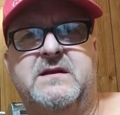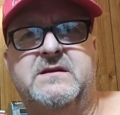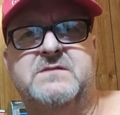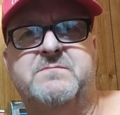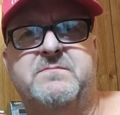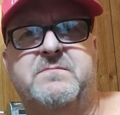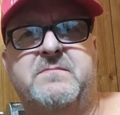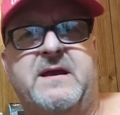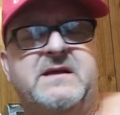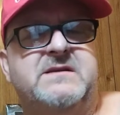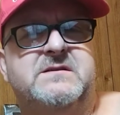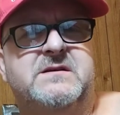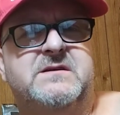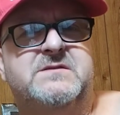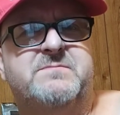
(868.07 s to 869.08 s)
the
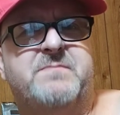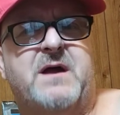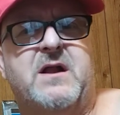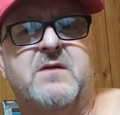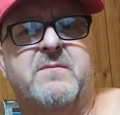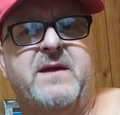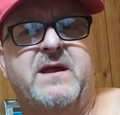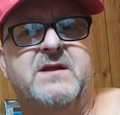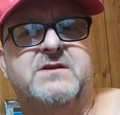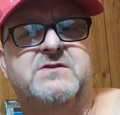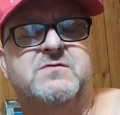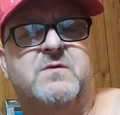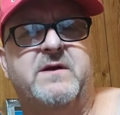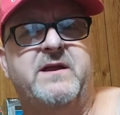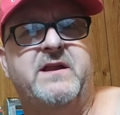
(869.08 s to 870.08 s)
Amazing Spider-Man
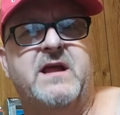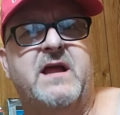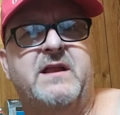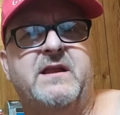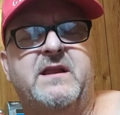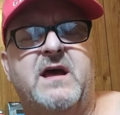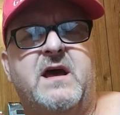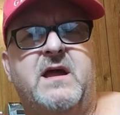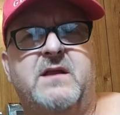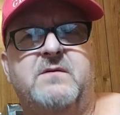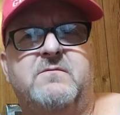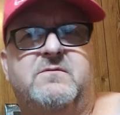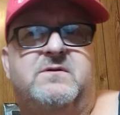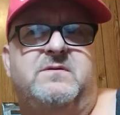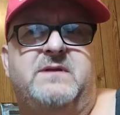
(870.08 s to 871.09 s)

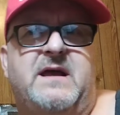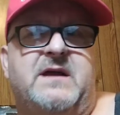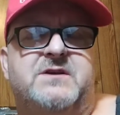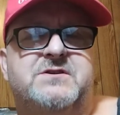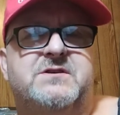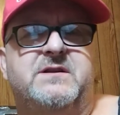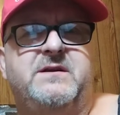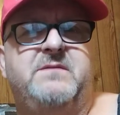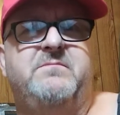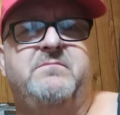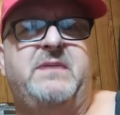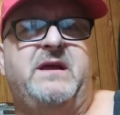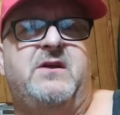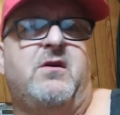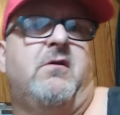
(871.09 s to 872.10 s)
2099 will actually
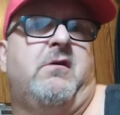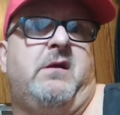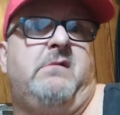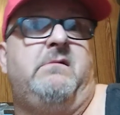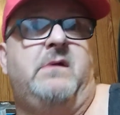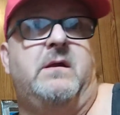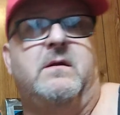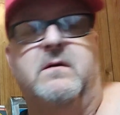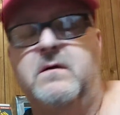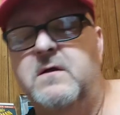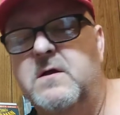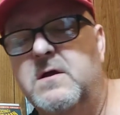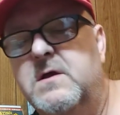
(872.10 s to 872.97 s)
be current, you know.